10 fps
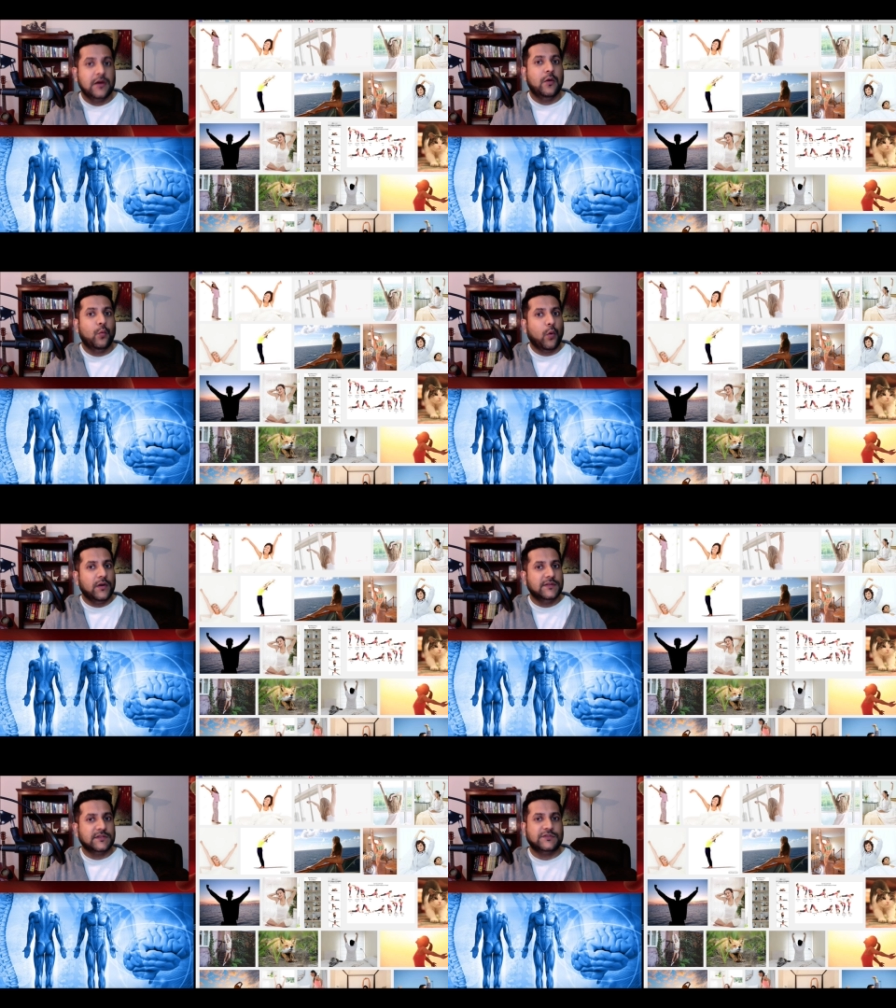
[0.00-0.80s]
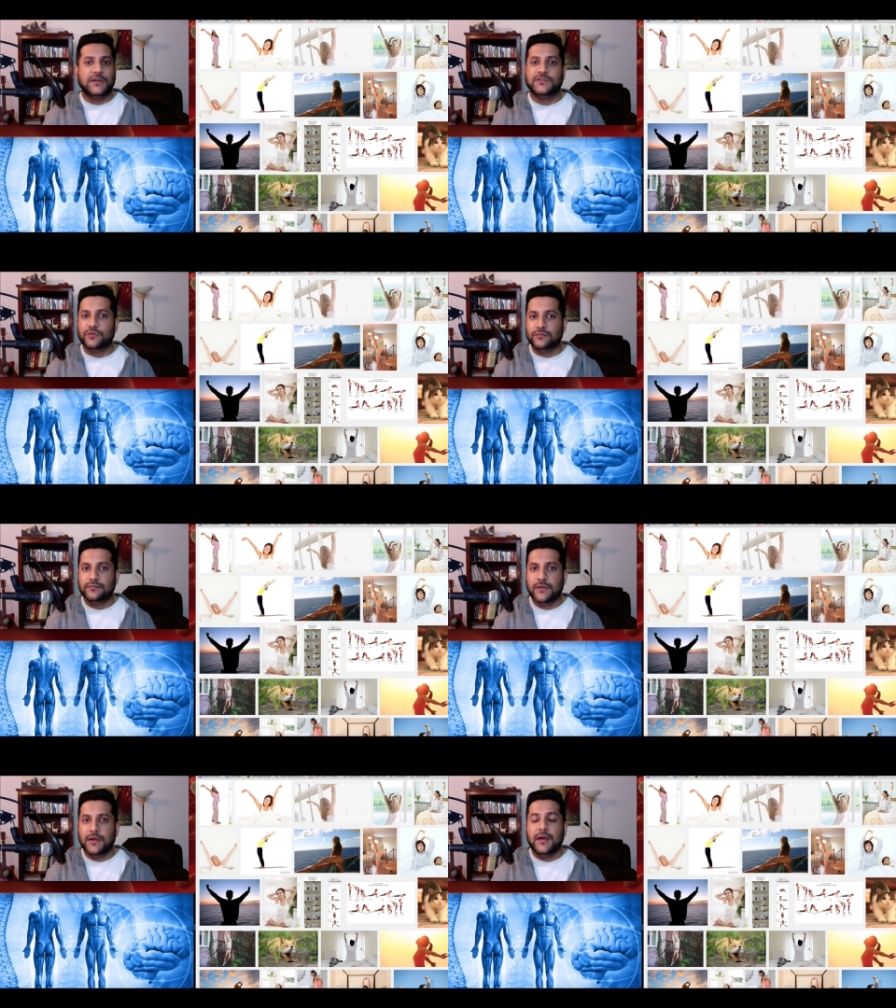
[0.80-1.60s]
What does the stretch do?
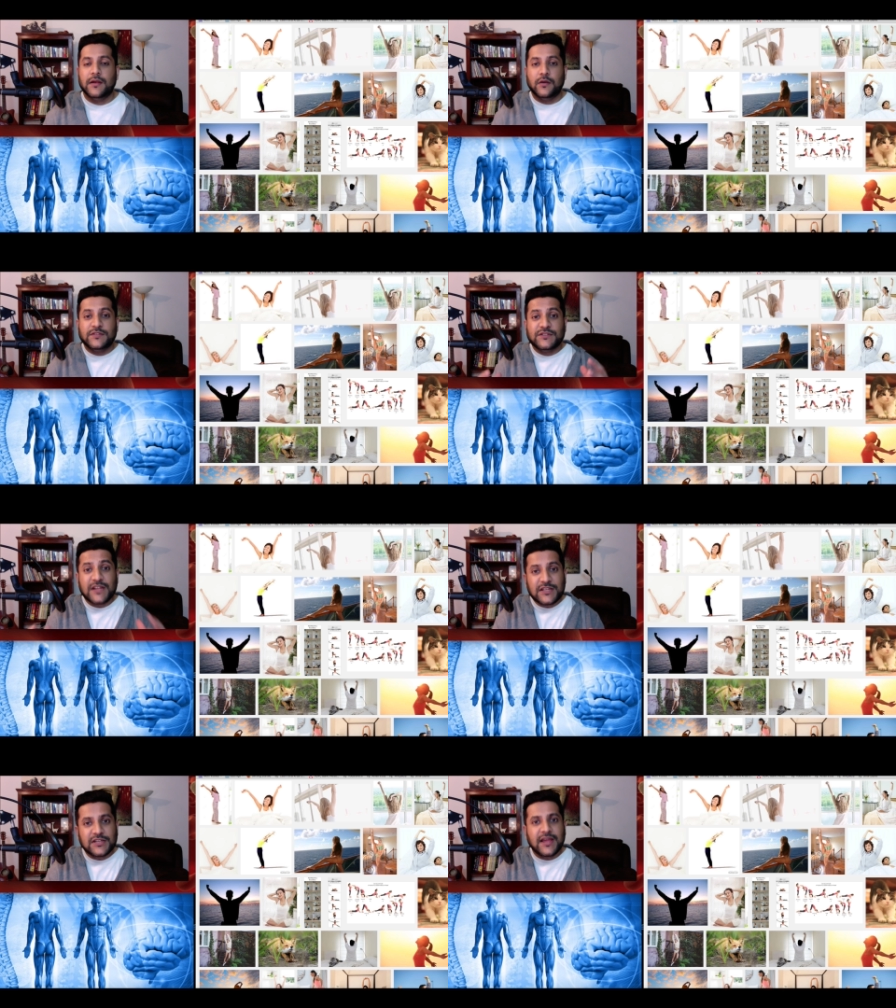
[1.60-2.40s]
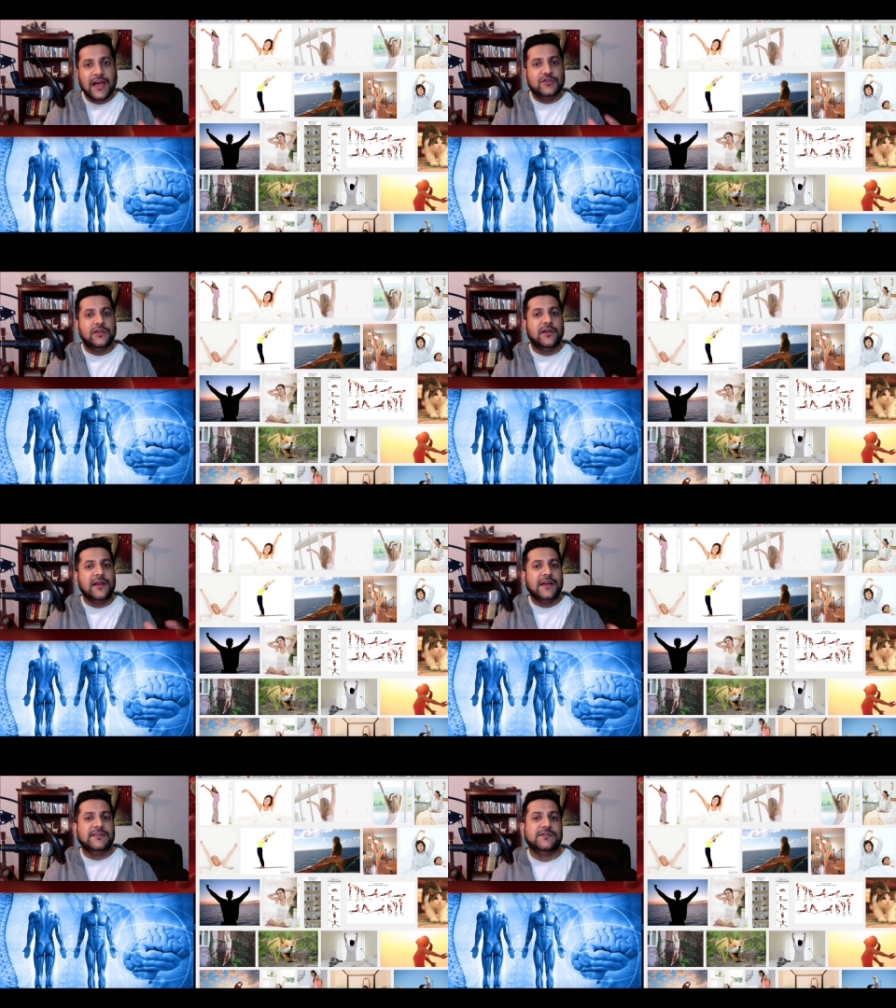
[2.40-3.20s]
Now stretching actually
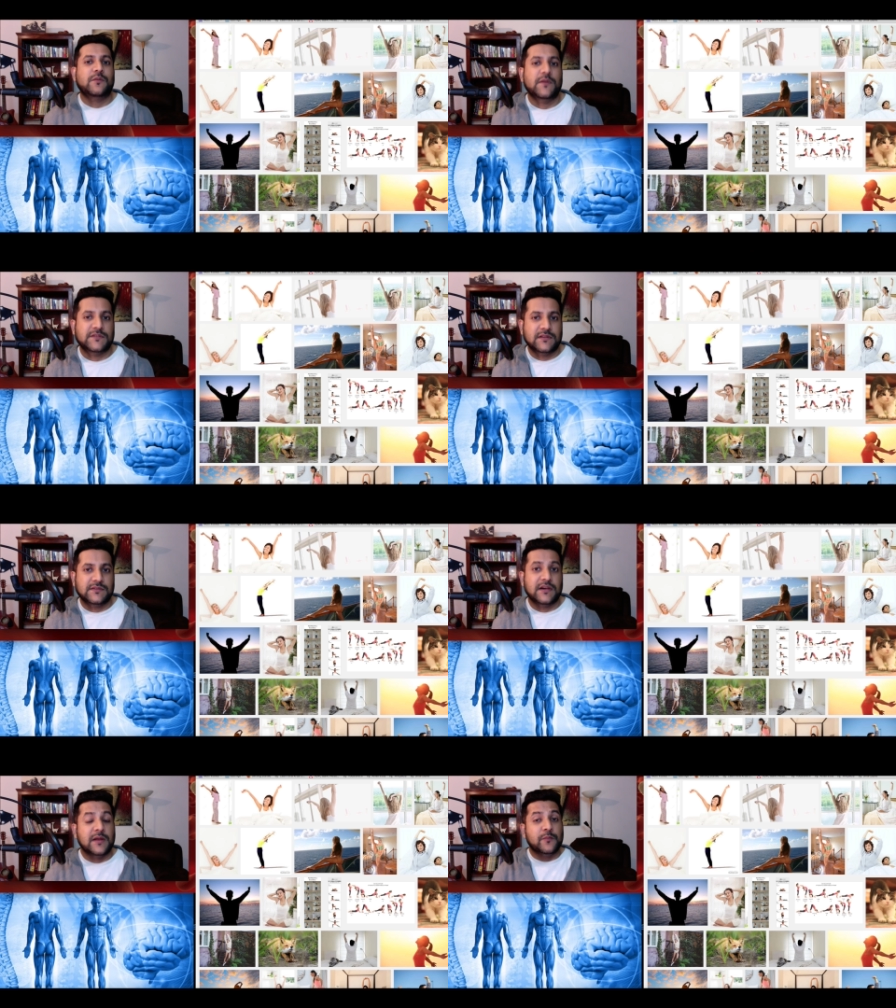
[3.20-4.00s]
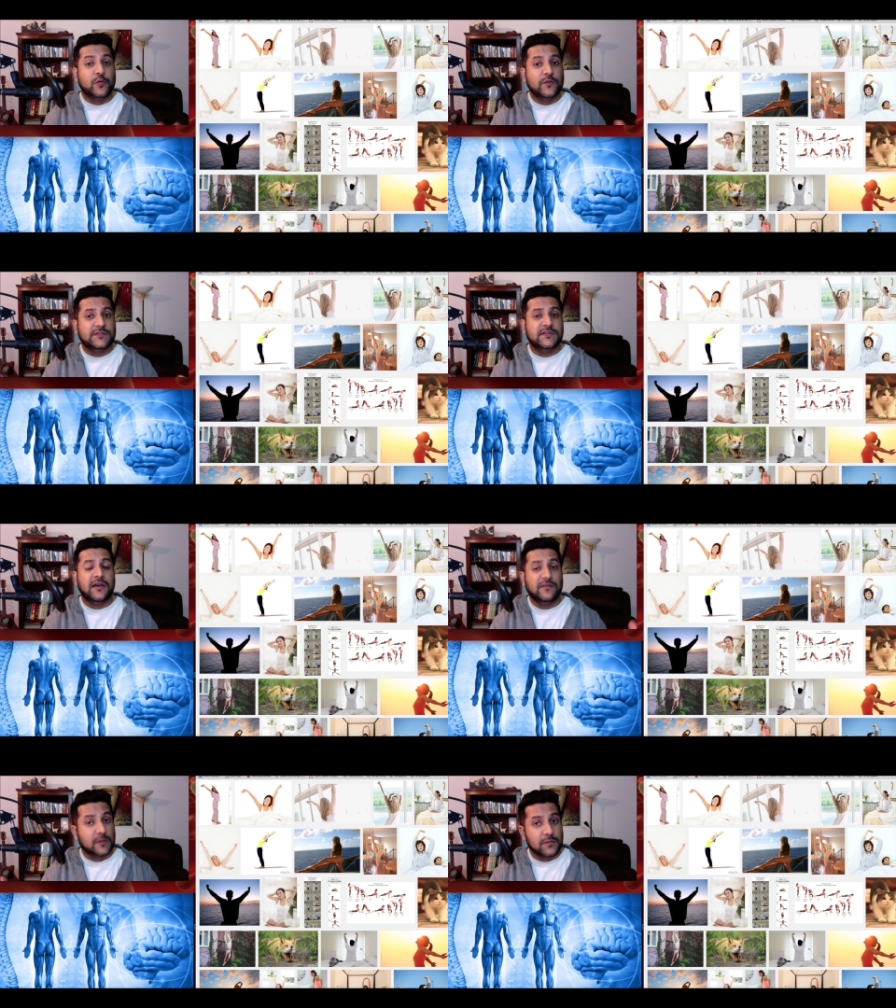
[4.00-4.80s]
relaxes your muscles. It improves
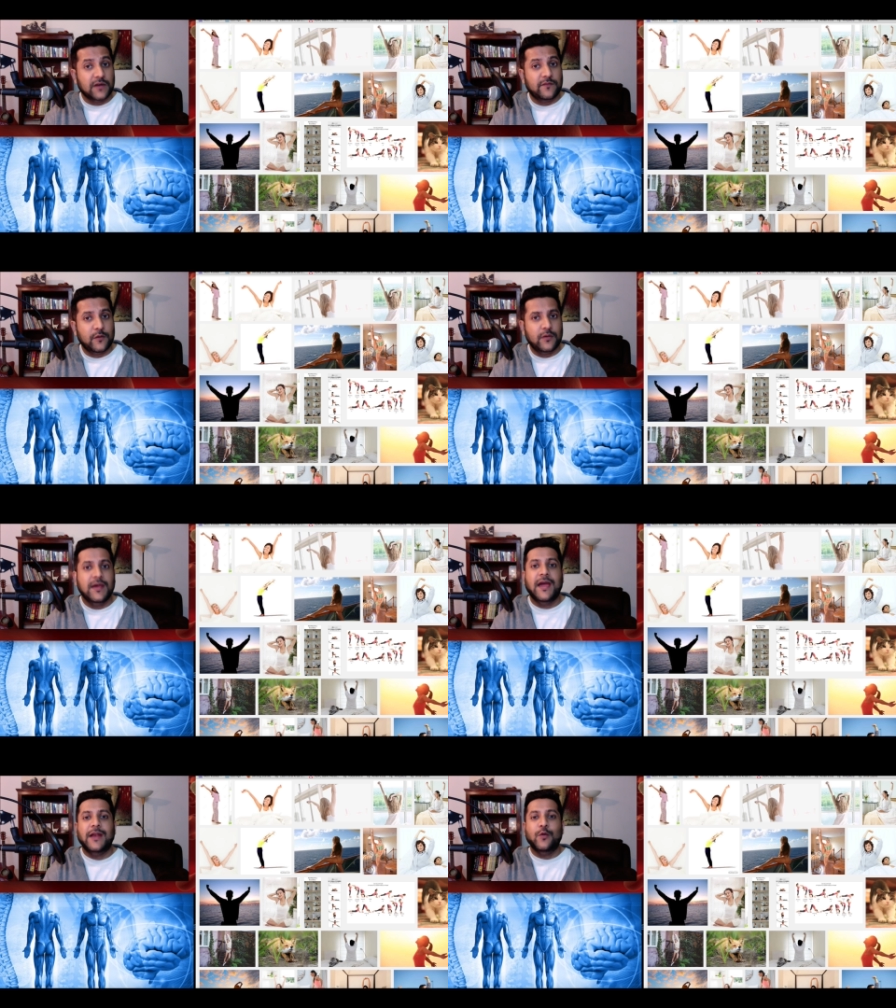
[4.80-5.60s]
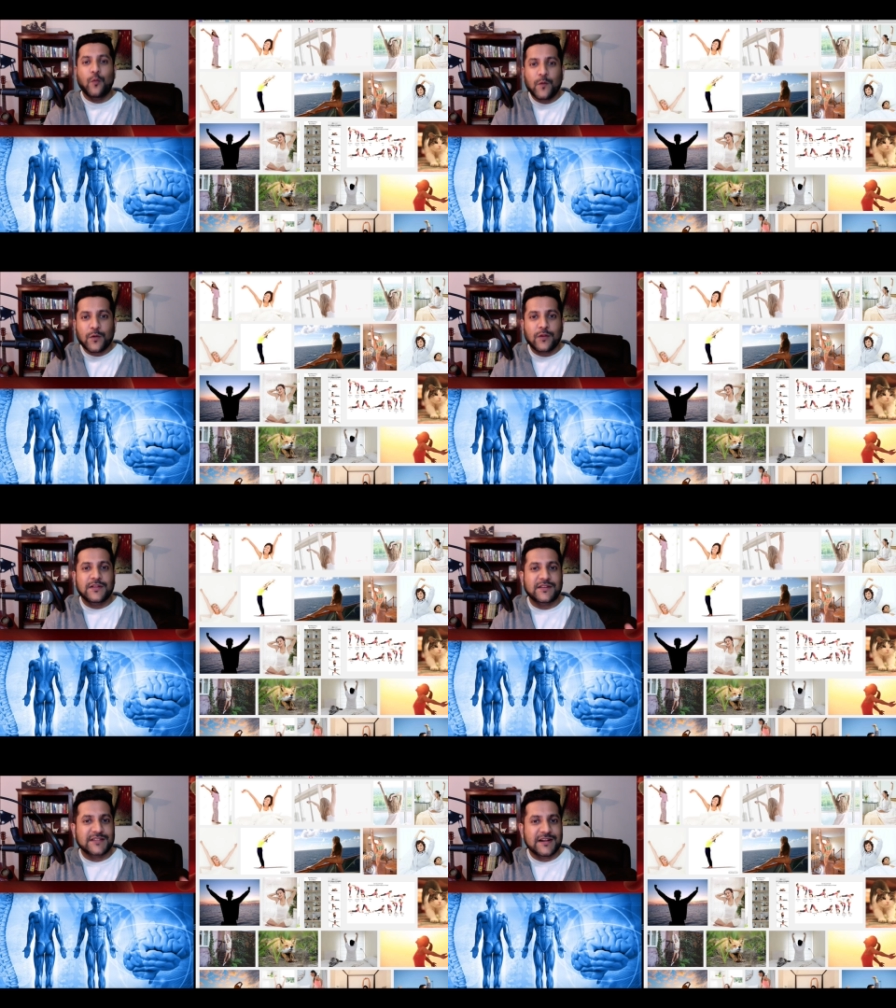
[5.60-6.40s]
the blood flow, and overall
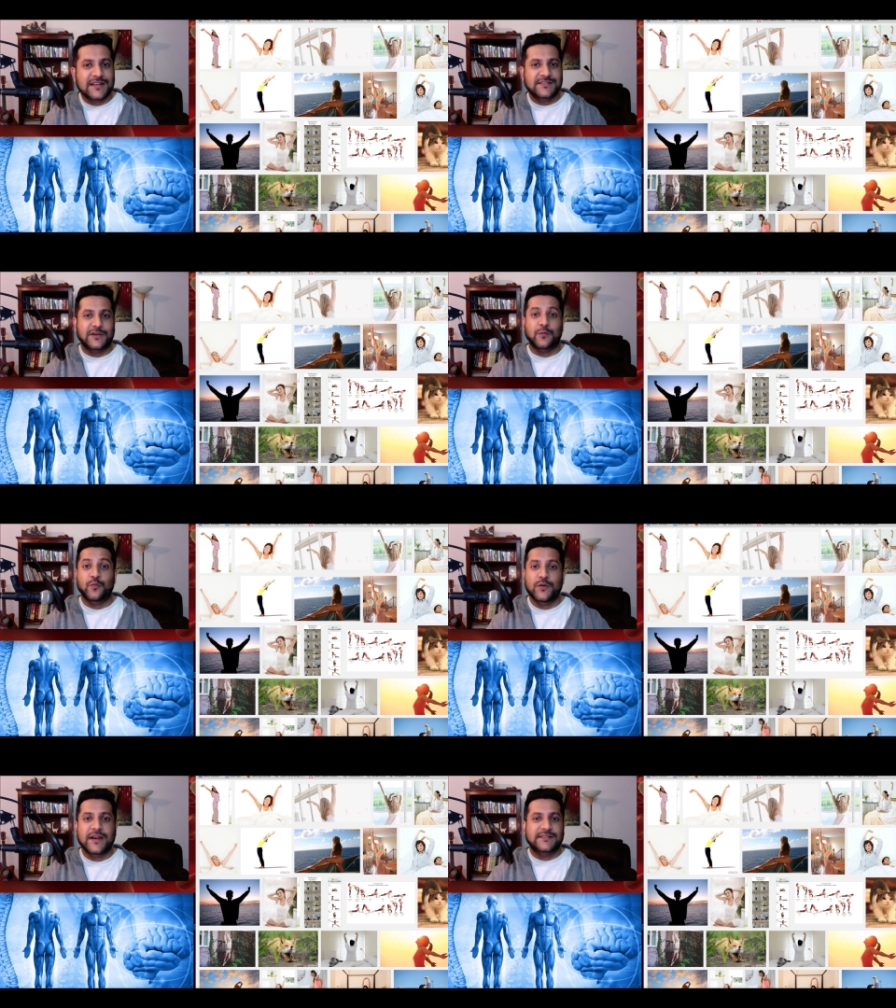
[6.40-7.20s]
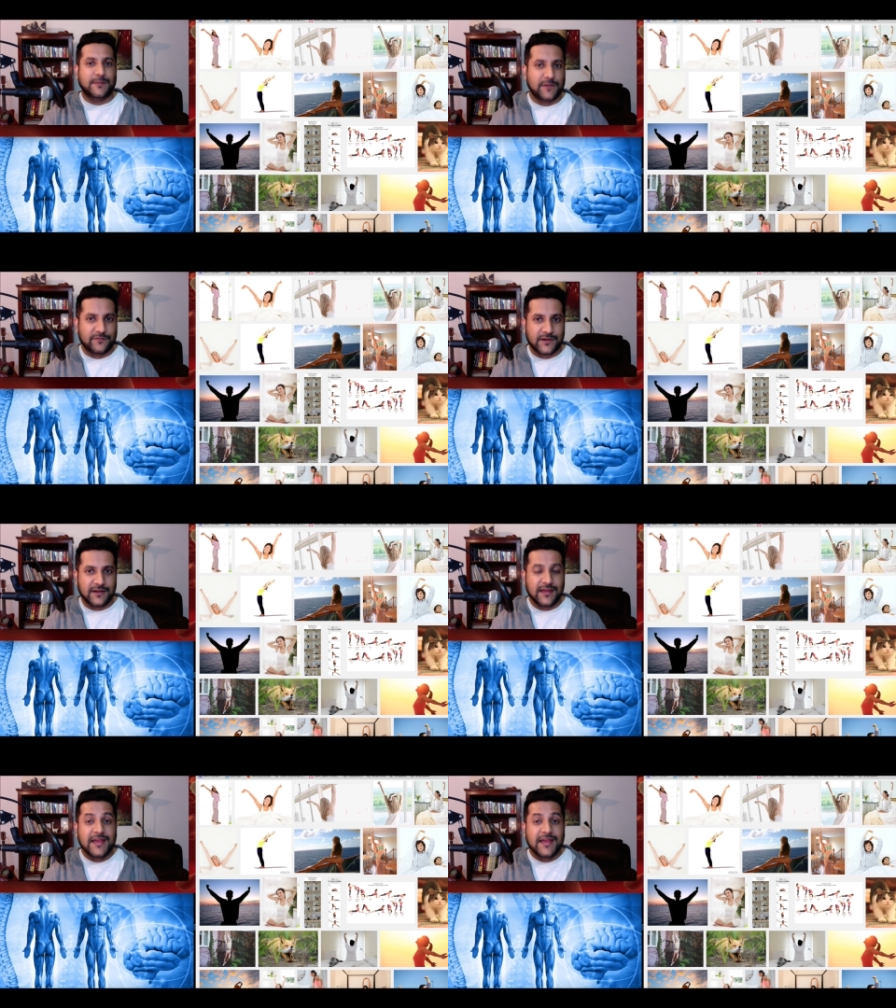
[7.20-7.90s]
the result is that your mood gets uplifted.